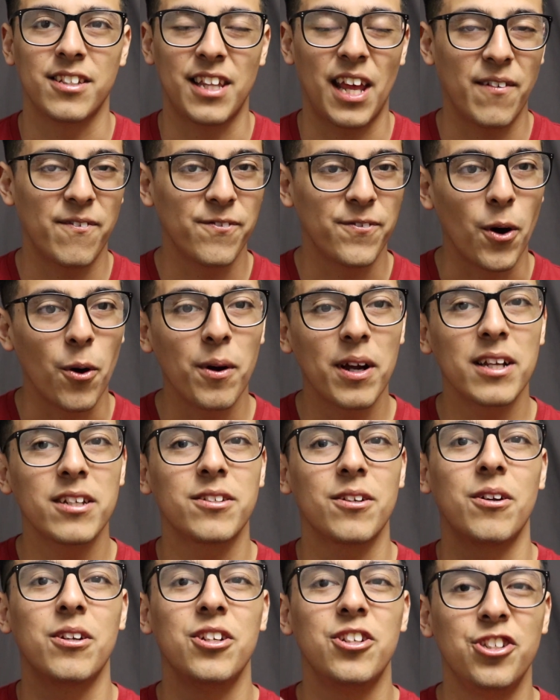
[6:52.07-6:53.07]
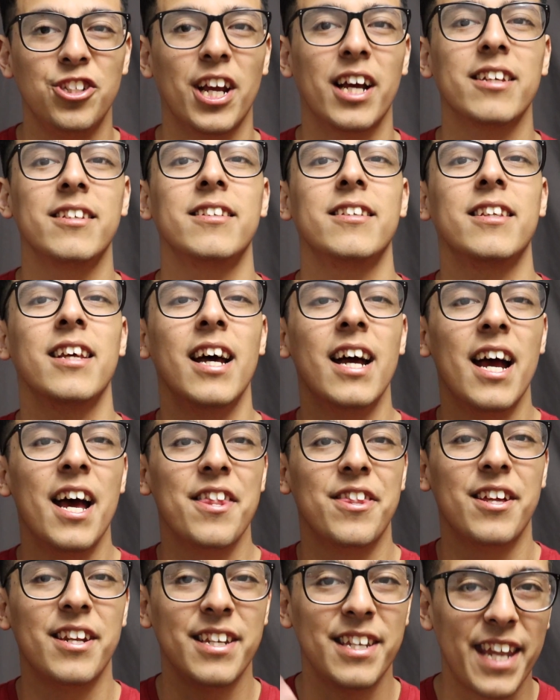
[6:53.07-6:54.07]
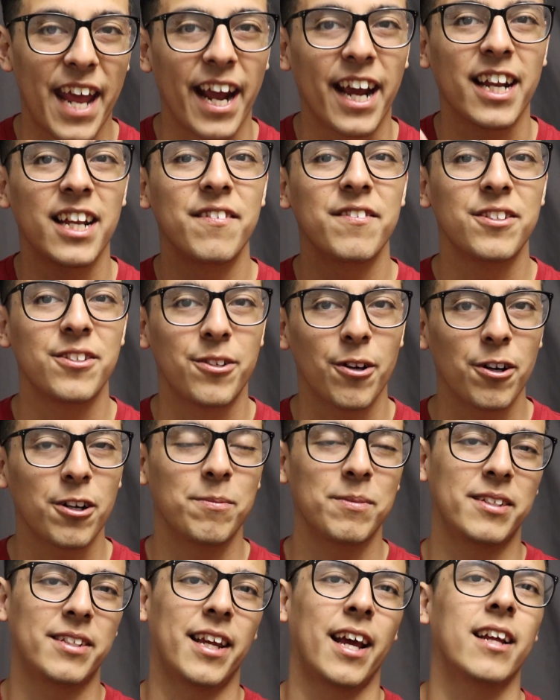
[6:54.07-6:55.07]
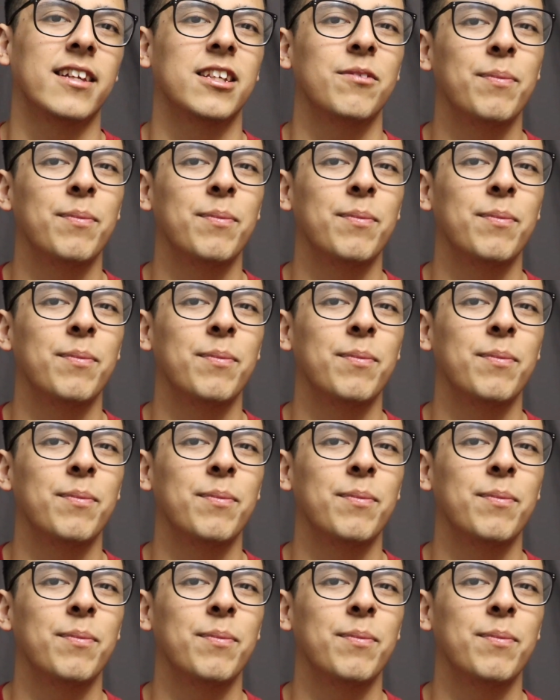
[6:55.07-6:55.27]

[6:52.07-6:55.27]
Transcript: they focus on just the negative circumstance.